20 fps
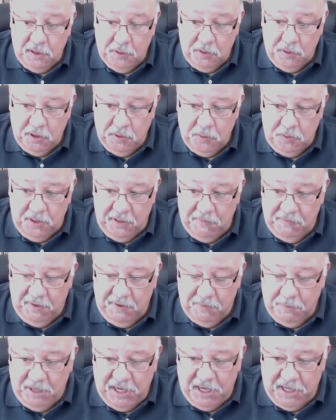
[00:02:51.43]
Don't give
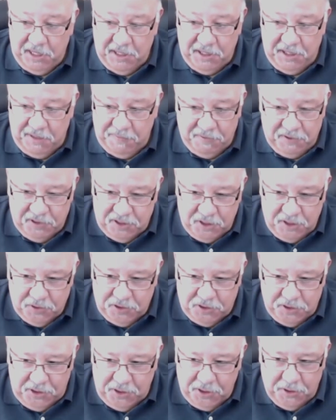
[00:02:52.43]
everybody a different social
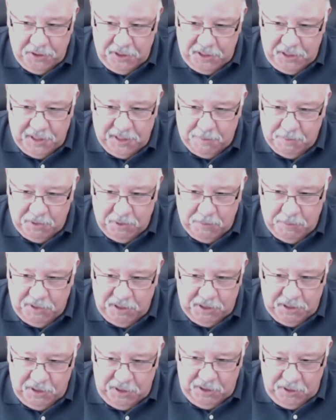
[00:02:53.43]
security number,
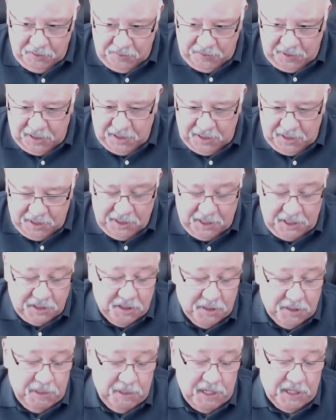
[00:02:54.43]
but it
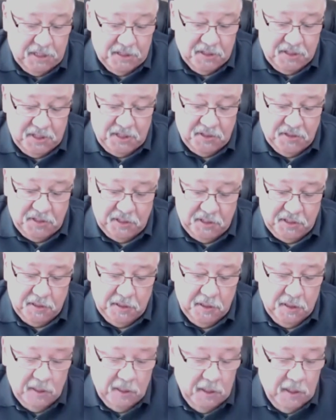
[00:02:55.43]
needs to be consistent
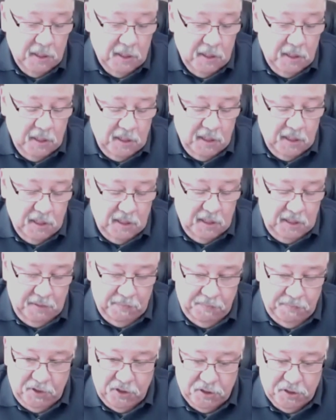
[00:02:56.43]

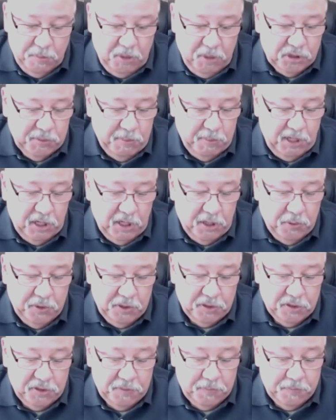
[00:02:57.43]
if there's multiple owners.